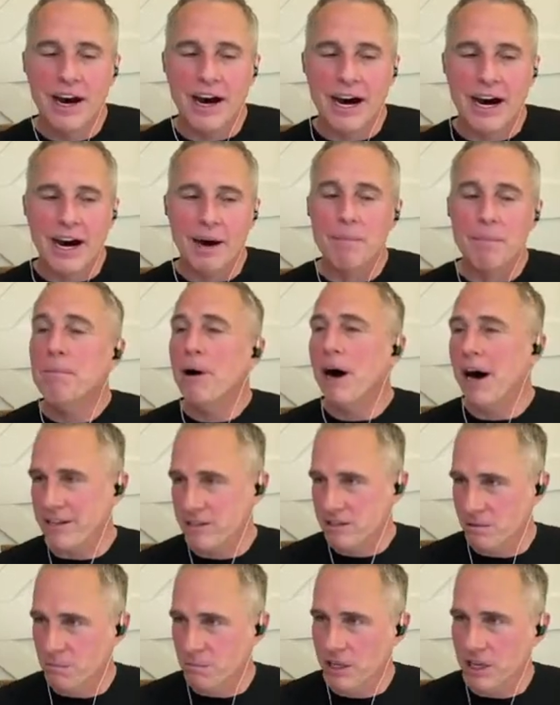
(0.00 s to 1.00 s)
Uh,
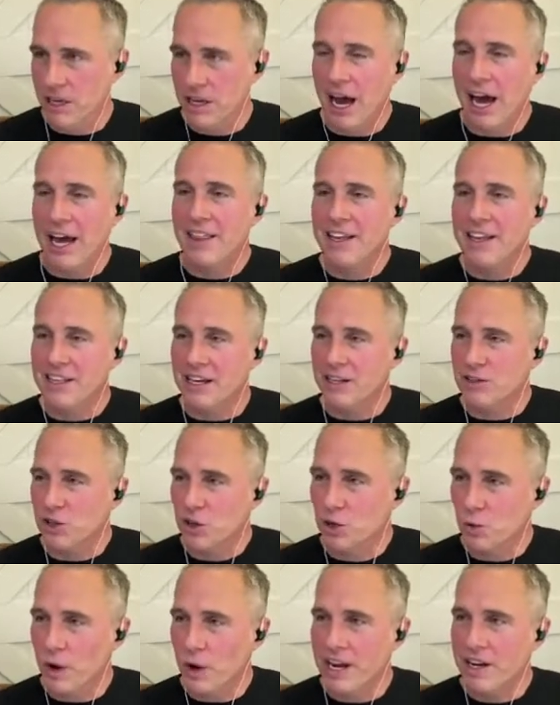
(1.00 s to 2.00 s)
possibly. I think that's
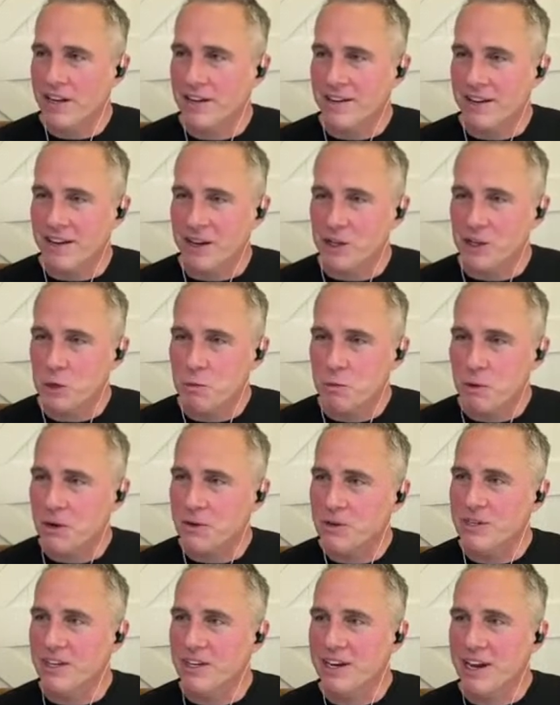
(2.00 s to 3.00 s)
a great uh,
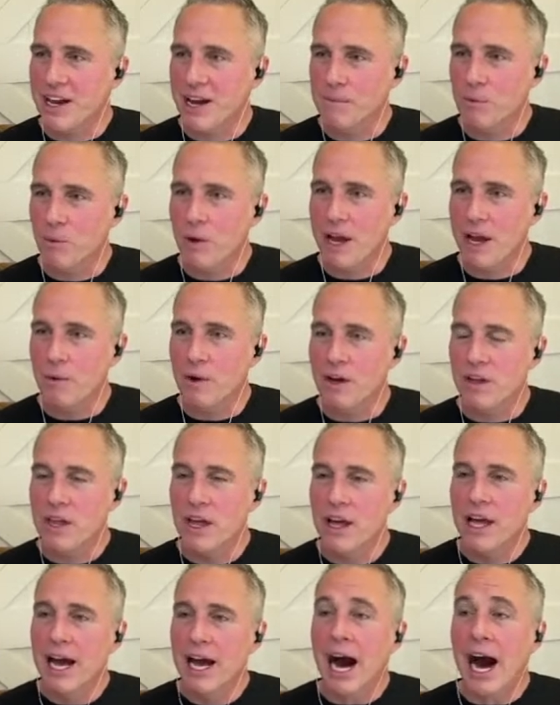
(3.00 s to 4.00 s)
conspiracy to come away with.